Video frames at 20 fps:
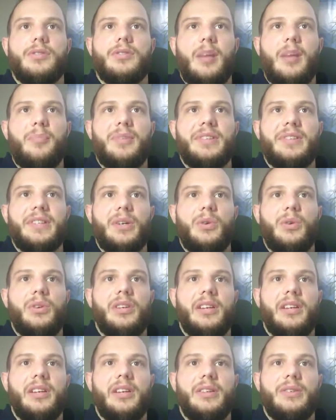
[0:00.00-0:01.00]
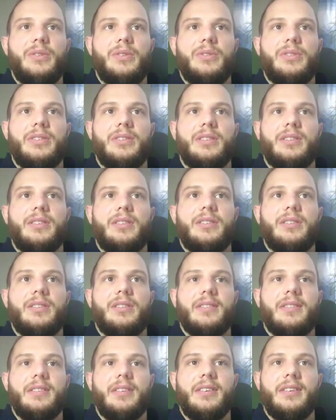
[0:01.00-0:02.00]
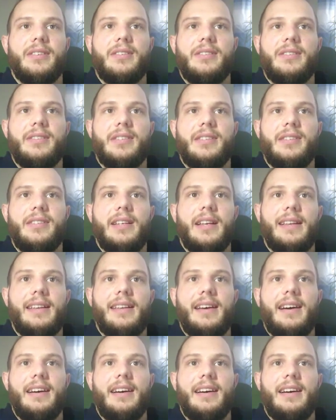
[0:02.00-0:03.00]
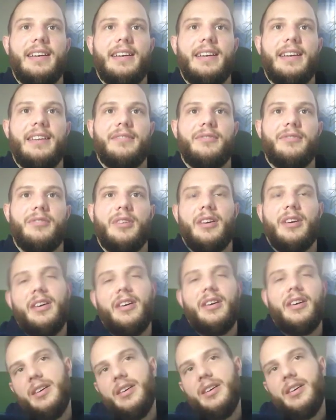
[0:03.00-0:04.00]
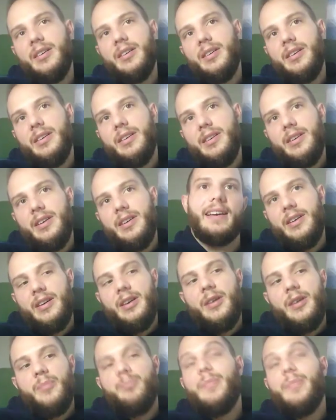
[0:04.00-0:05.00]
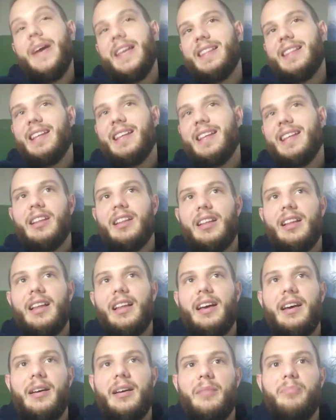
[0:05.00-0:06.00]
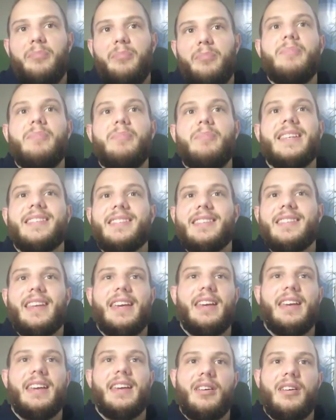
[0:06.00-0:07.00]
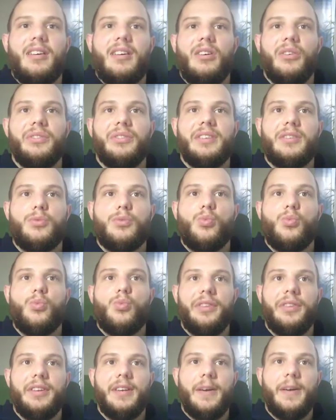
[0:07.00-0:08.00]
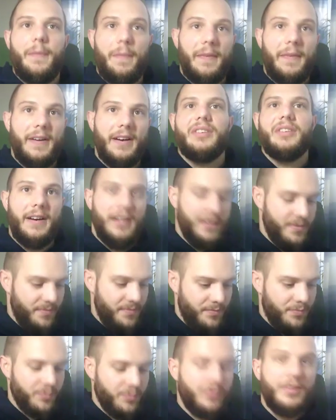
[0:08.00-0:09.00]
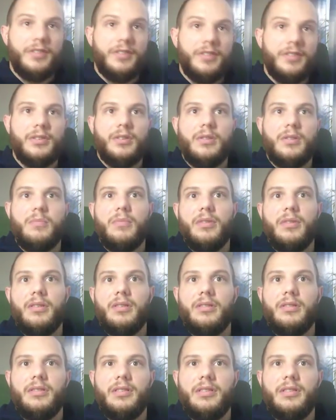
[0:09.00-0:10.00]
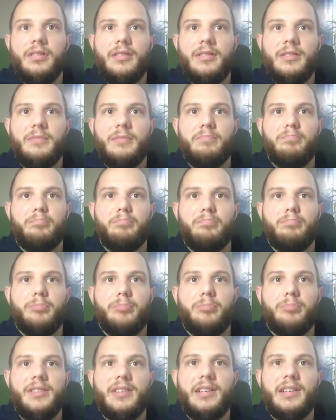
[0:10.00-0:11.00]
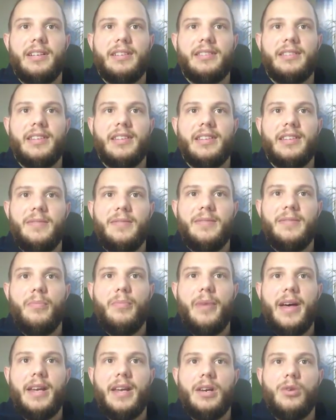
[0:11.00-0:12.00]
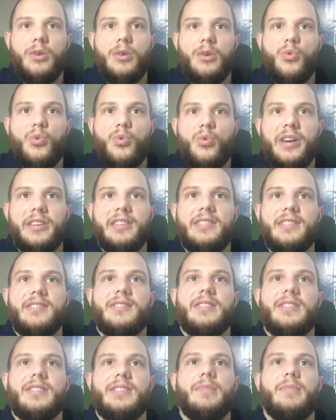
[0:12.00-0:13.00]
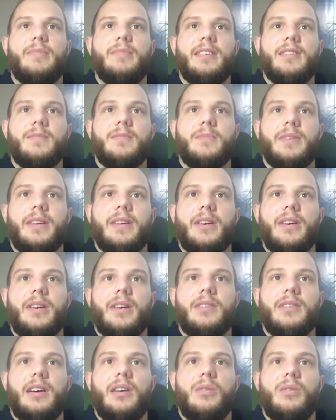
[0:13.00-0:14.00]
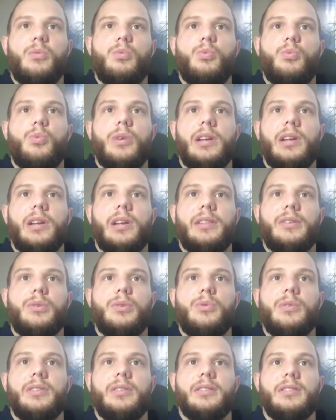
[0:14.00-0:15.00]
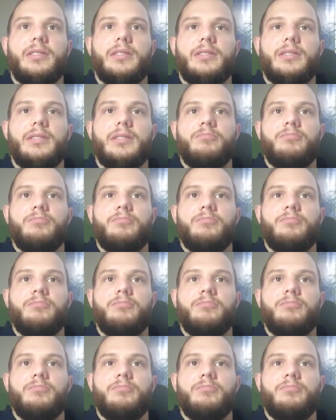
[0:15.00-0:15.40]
episode, then you see that I have made a little mistake on this one here. So basically it doesn't matter where this seam is, because I will do in